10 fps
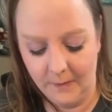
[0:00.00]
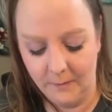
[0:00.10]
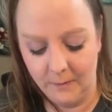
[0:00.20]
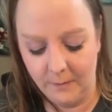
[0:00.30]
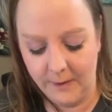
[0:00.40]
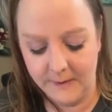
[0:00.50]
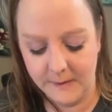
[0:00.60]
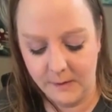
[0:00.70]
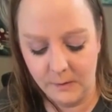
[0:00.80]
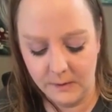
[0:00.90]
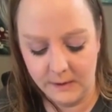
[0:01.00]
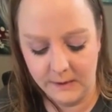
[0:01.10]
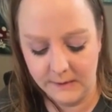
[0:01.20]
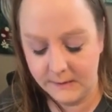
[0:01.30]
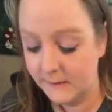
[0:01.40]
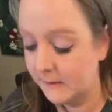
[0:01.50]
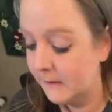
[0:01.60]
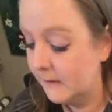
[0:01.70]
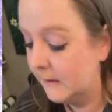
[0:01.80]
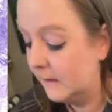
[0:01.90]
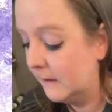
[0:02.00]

I'm going to base coat this.